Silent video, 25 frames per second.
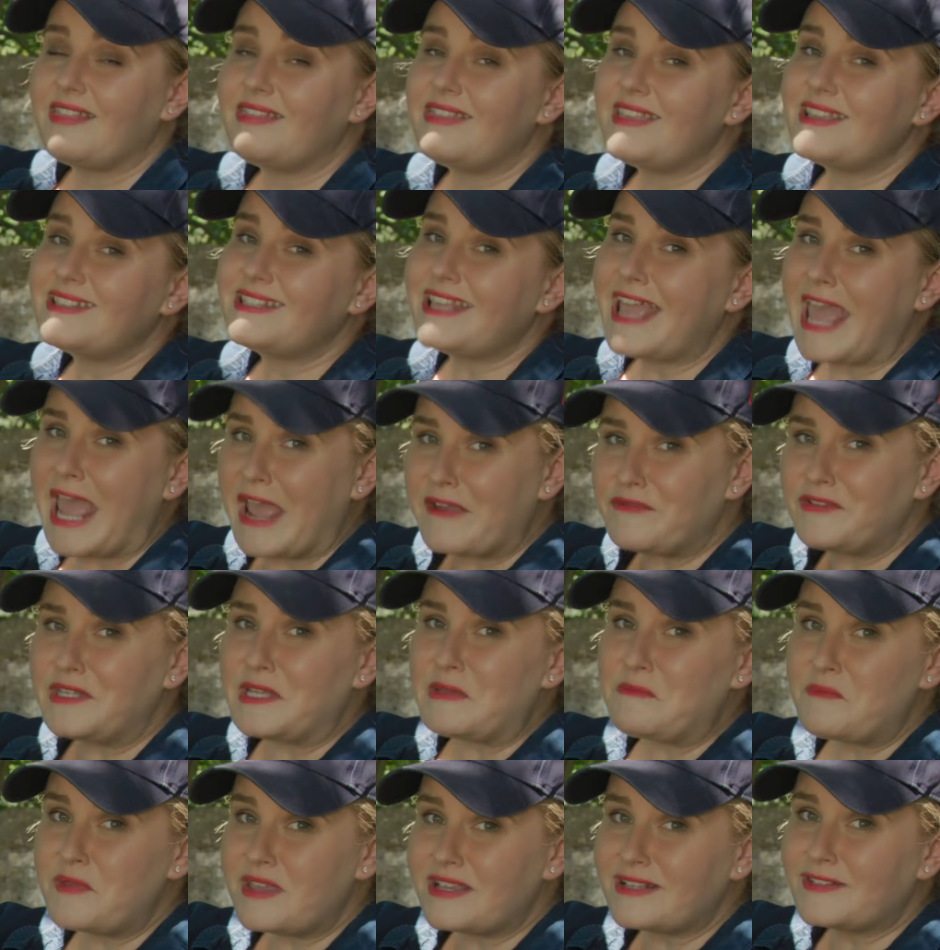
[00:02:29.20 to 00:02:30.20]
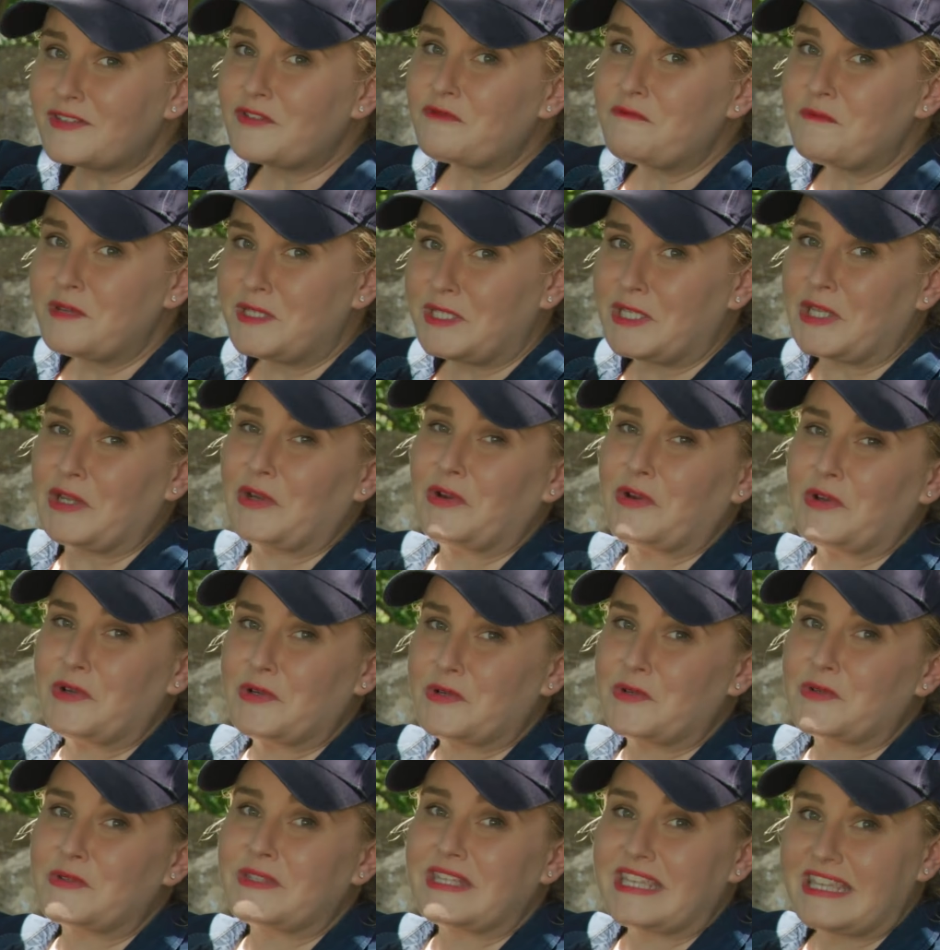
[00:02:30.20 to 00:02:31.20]
There's a hefty mix of
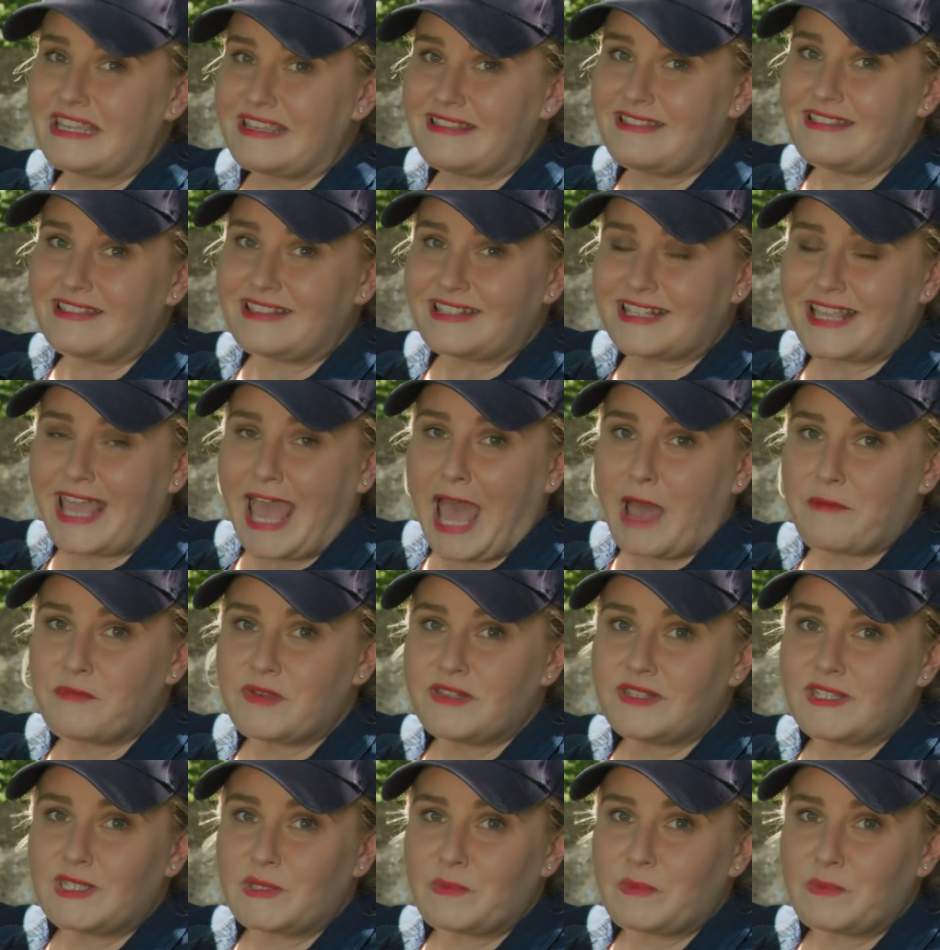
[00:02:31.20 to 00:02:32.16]
materials in this cabin